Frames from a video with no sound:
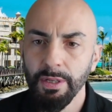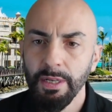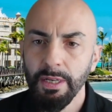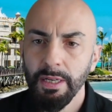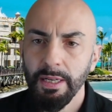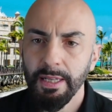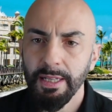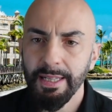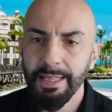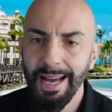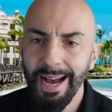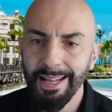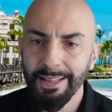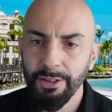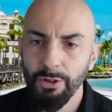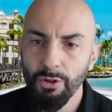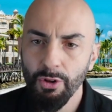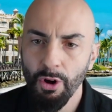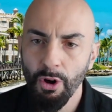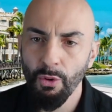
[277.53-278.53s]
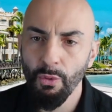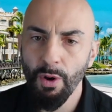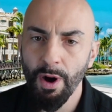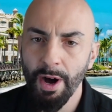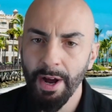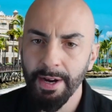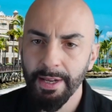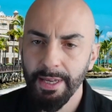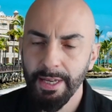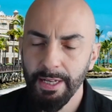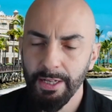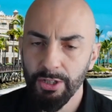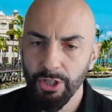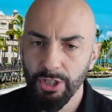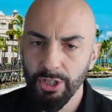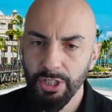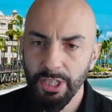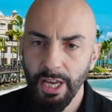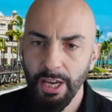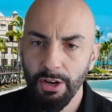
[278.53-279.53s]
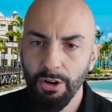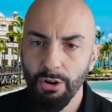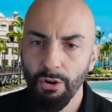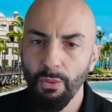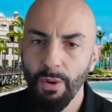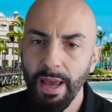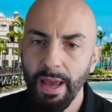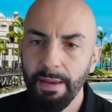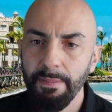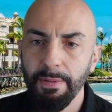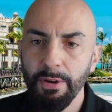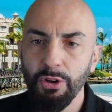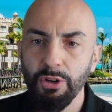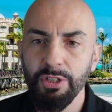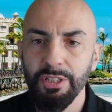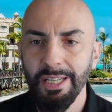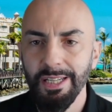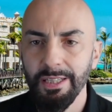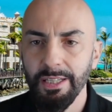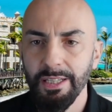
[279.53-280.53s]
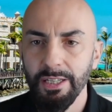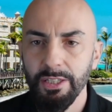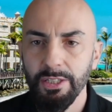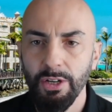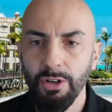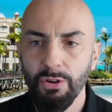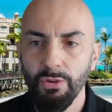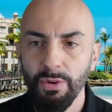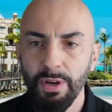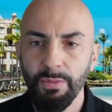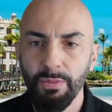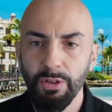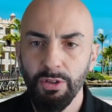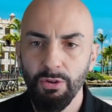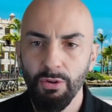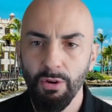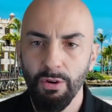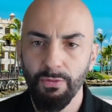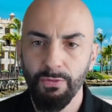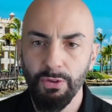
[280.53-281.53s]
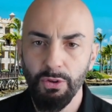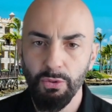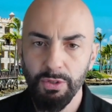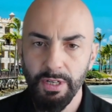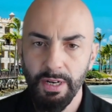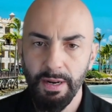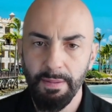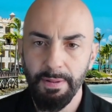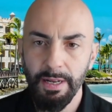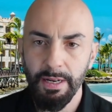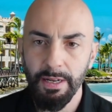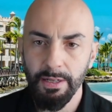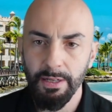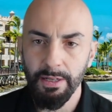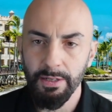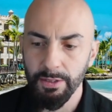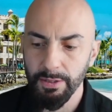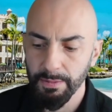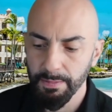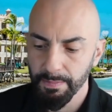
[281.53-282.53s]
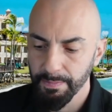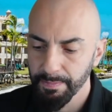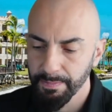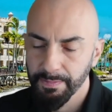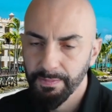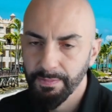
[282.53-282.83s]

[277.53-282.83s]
that no one can just take away because they disagree with your views and opinions.